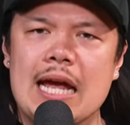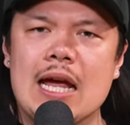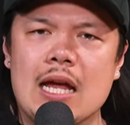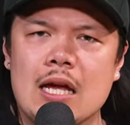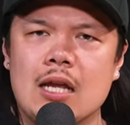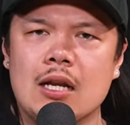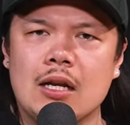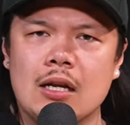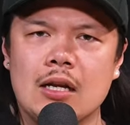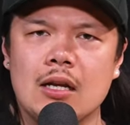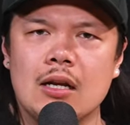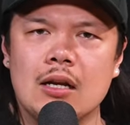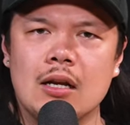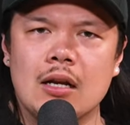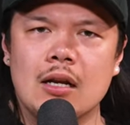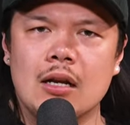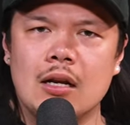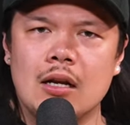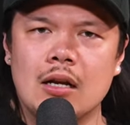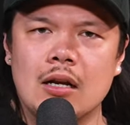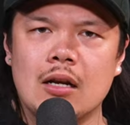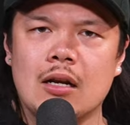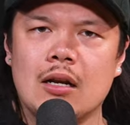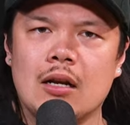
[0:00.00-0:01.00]
then.
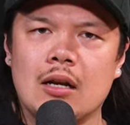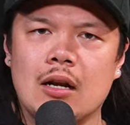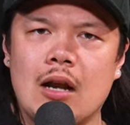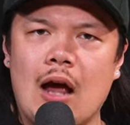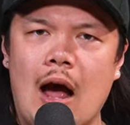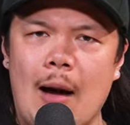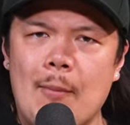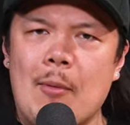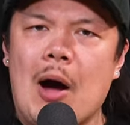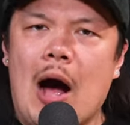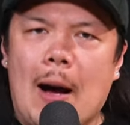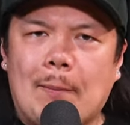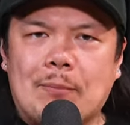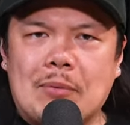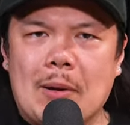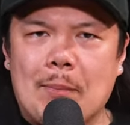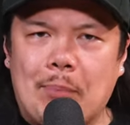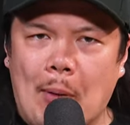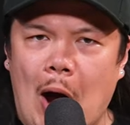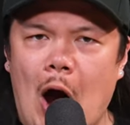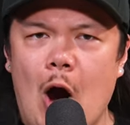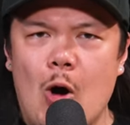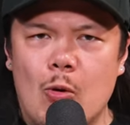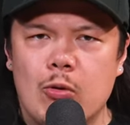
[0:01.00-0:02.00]
I'ma up
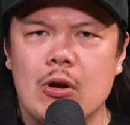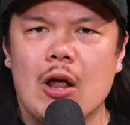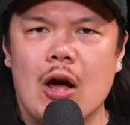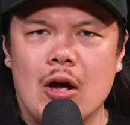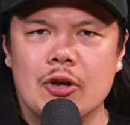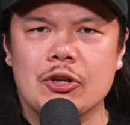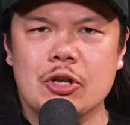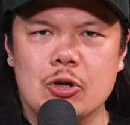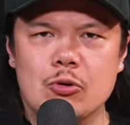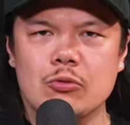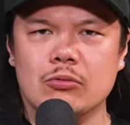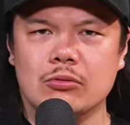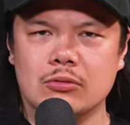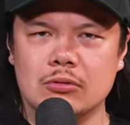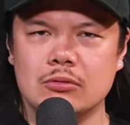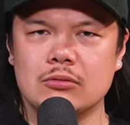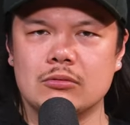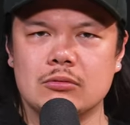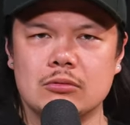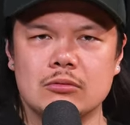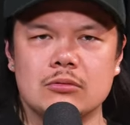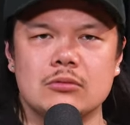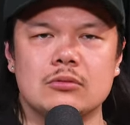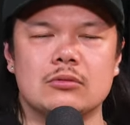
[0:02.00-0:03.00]
the pole on you.
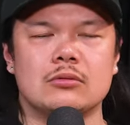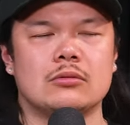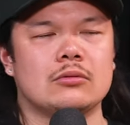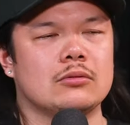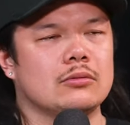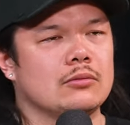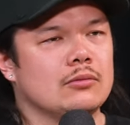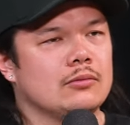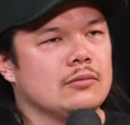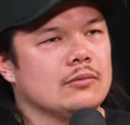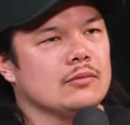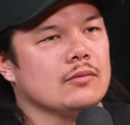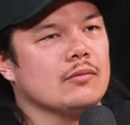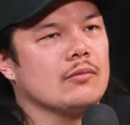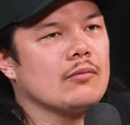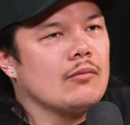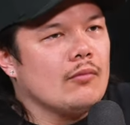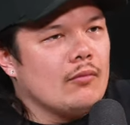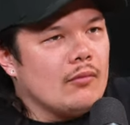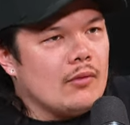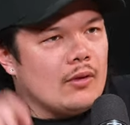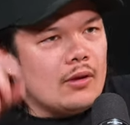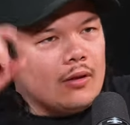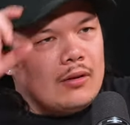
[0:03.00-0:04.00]
They call me
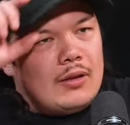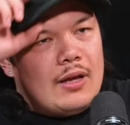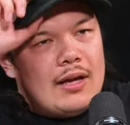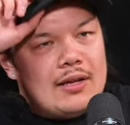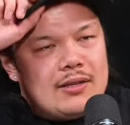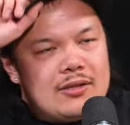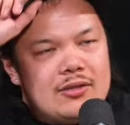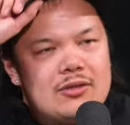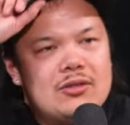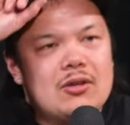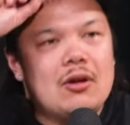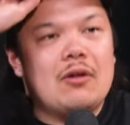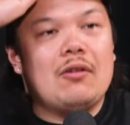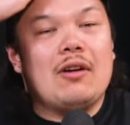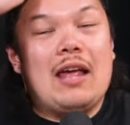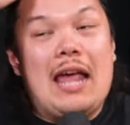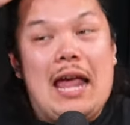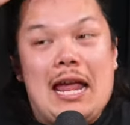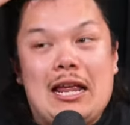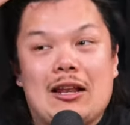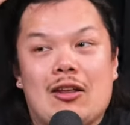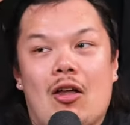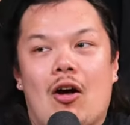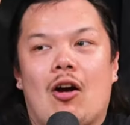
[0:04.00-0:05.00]
Alarm. That's so
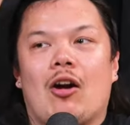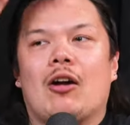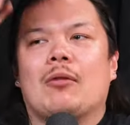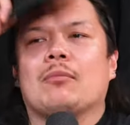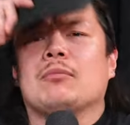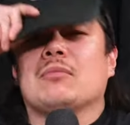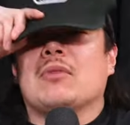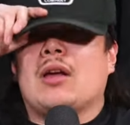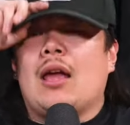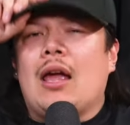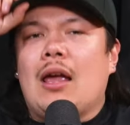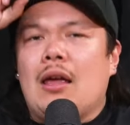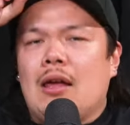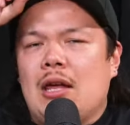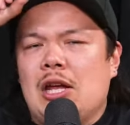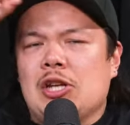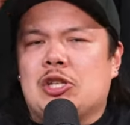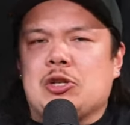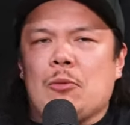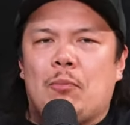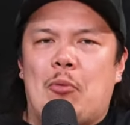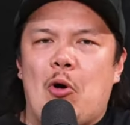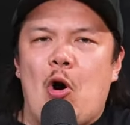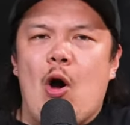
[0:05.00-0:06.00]
Alarm.
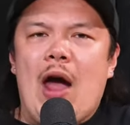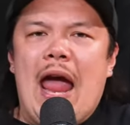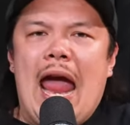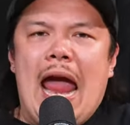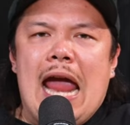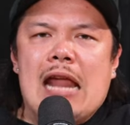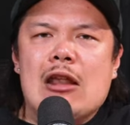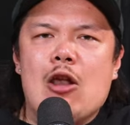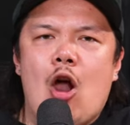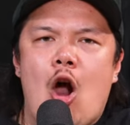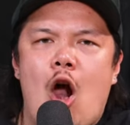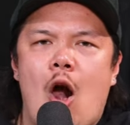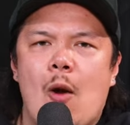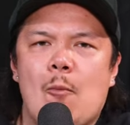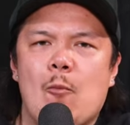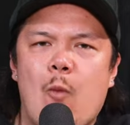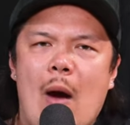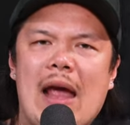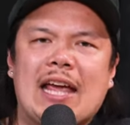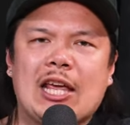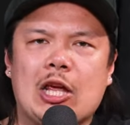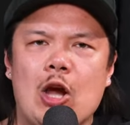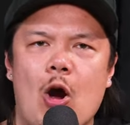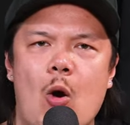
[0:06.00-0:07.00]
It's your boy
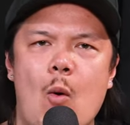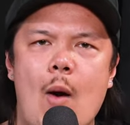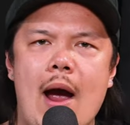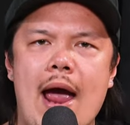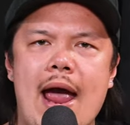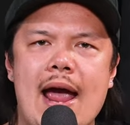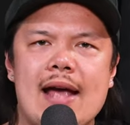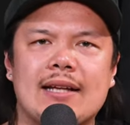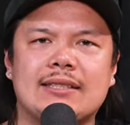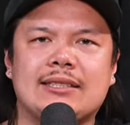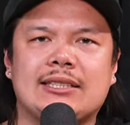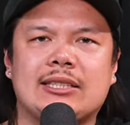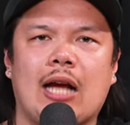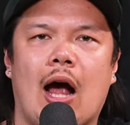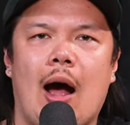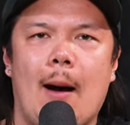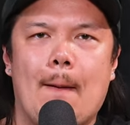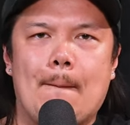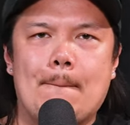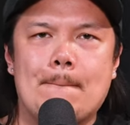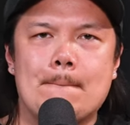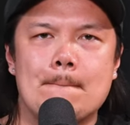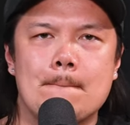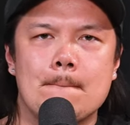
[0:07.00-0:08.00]
Alarm. Wake your ass
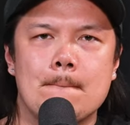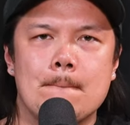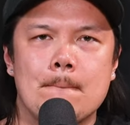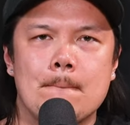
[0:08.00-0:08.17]
up.